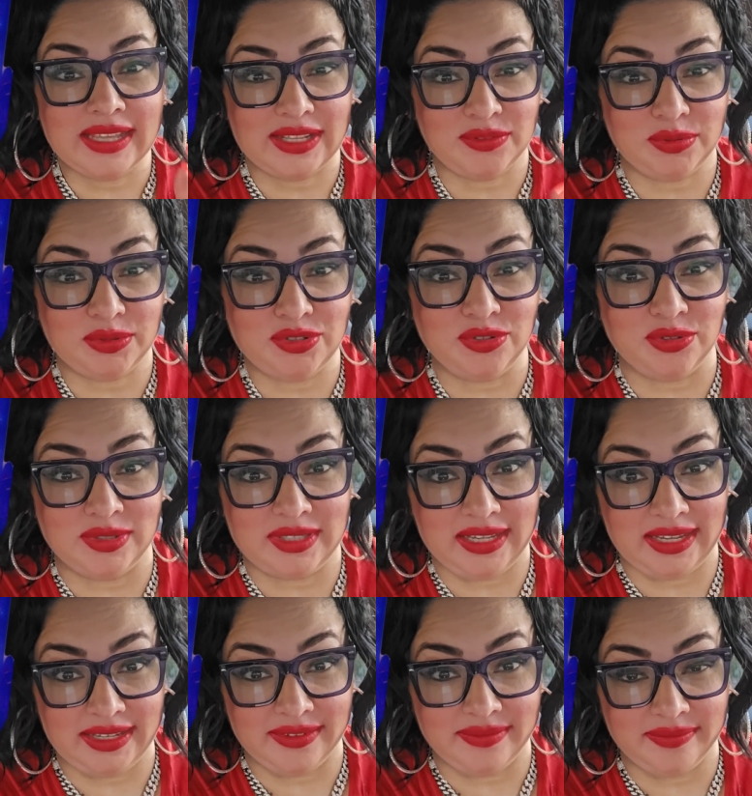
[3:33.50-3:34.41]
That's what you
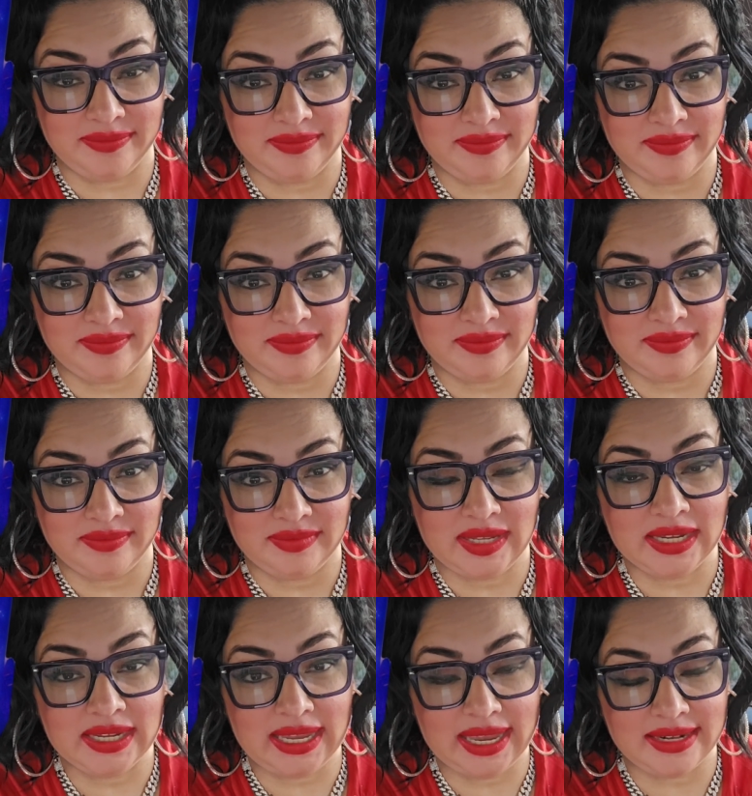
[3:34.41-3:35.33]
say.
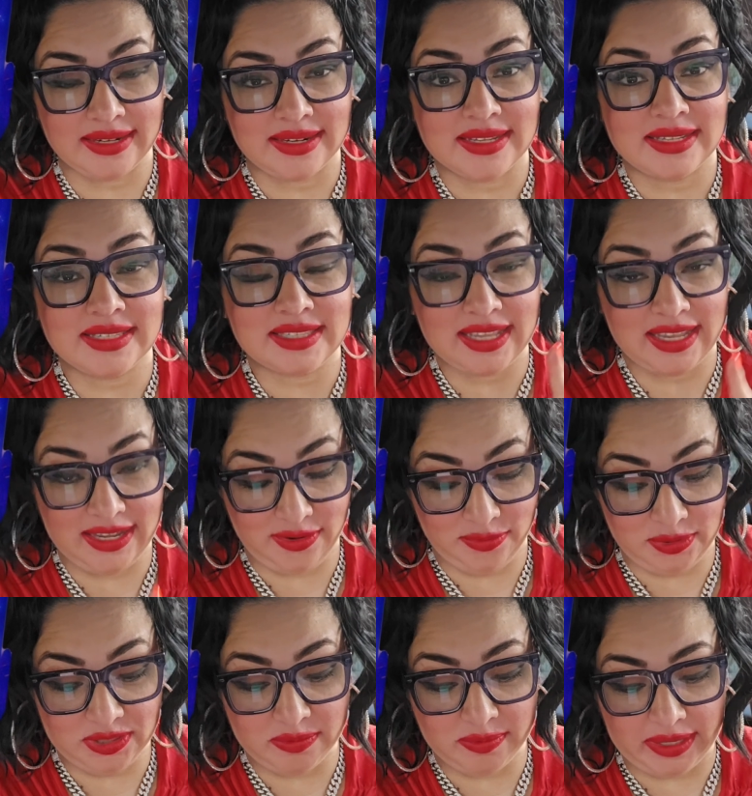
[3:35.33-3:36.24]
Again, say
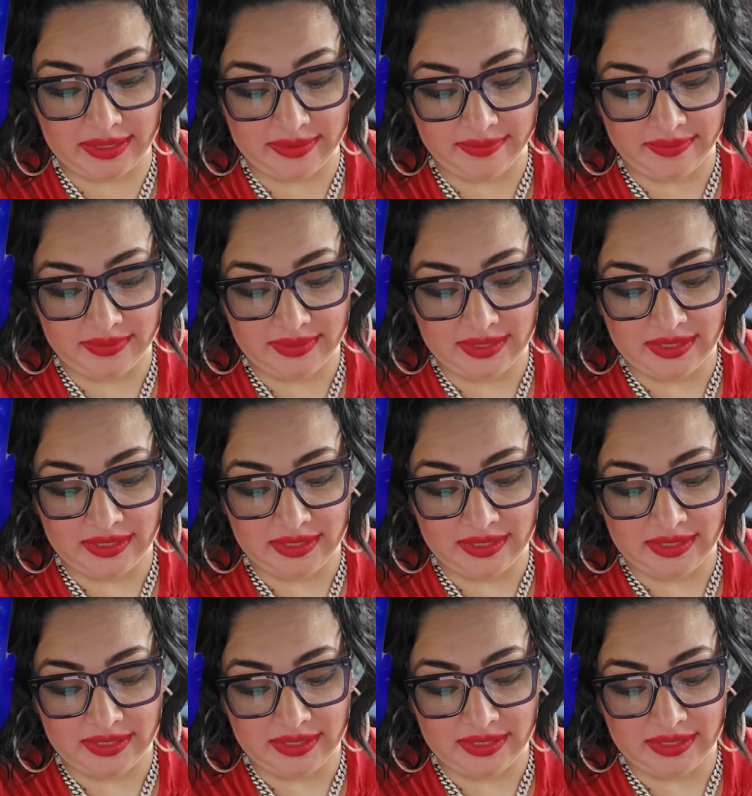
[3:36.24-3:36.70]
it with me.